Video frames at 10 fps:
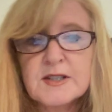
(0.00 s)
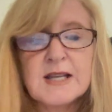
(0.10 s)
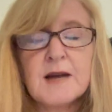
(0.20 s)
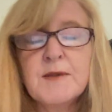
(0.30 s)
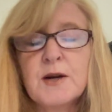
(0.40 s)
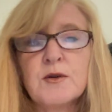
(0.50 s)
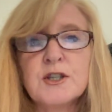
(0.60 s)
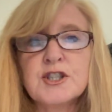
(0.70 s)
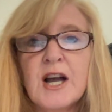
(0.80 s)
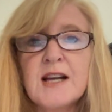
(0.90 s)
time they were a
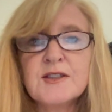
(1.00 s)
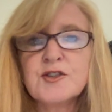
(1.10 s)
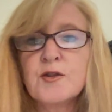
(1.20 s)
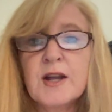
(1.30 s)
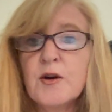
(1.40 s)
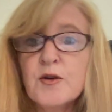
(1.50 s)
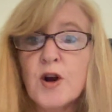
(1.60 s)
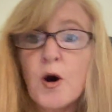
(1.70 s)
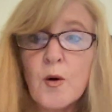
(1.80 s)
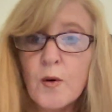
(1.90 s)
child, so they don't
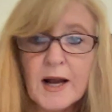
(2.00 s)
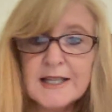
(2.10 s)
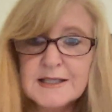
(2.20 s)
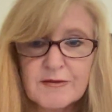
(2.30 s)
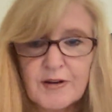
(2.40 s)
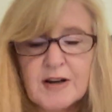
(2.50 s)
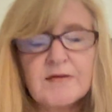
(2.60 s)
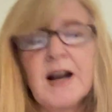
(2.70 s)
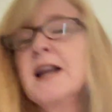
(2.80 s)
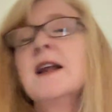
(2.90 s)
know any different,
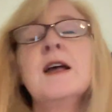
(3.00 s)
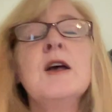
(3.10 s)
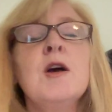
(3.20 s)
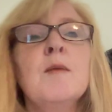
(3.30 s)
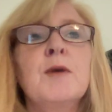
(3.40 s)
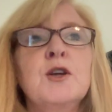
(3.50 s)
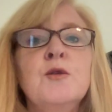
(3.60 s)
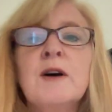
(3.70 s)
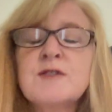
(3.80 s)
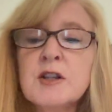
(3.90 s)
right? But you
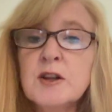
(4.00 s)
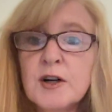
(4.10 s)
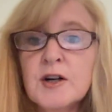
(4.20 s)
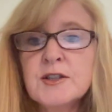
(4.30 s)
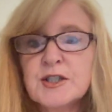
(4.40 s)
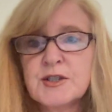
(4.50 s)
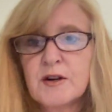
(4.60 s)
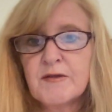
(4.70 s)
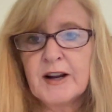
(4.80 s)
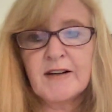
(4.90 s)
have to learn to
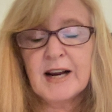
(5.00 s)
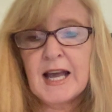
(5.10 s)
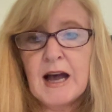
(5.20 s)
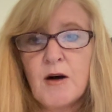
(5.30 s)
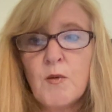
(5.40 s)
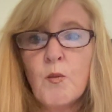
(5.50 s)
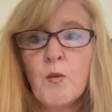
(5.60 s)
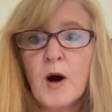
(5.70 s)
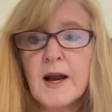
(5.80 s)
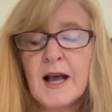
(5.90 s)
start figuring out
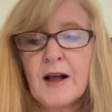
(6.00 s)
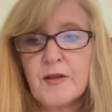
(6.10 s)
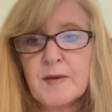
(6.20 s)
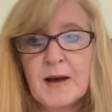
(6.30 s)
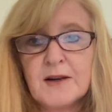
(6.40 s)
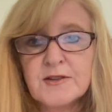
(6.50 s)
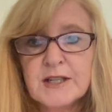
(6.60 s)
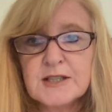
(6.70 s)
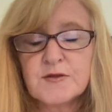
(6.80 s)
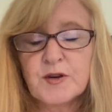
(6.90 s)
what a healthy
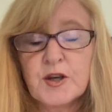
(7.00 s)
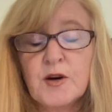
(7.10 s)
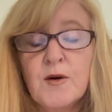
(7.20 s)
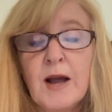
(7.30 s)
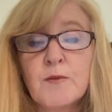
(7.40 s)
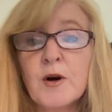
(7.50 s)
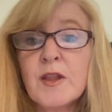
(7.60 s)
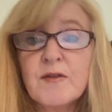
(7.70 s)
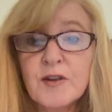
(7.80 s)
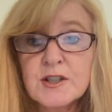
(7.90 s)
boundary is for you. And one of
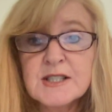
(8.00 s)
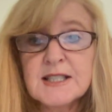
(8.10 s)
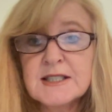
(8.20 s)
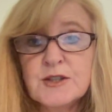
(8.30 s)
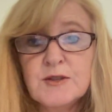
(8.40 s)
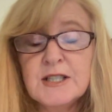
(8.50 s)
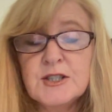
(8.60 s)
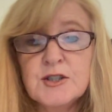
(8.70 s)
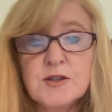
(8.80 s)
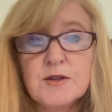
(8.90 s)
the first things you need to
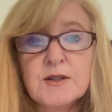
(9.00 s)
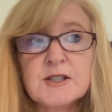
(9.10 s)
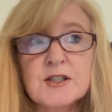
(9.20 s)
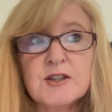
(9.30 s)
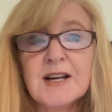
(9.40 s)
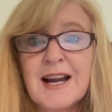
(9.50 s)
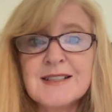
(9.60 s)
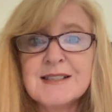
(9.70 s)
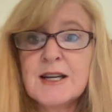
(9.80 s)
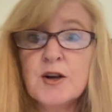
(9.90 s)
do is learn how to
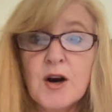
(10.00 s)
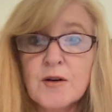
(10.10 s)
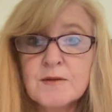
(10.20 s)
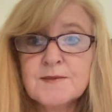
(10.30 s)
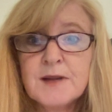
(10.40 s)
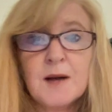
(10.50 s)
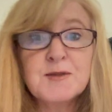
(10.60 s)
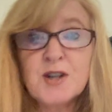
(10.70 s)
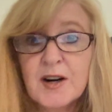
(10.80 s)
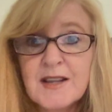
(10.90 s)
say no. I'm
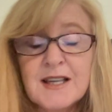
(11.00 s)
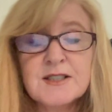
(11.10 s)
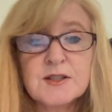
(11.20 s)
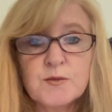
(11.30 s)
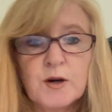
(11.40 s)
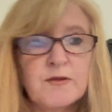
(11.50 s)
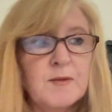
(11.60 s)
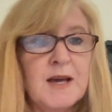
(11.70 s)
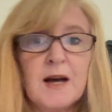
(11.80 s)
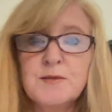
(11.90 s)
sorry, that doesn't work for
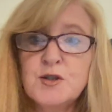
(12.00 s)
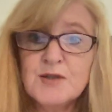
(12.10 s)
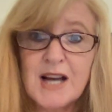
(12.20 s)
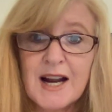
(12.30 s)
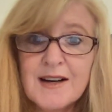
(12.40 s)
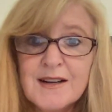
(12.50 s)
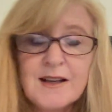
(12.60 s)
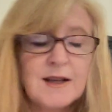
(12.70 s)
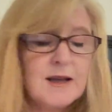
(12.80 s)
me. I'm too tired.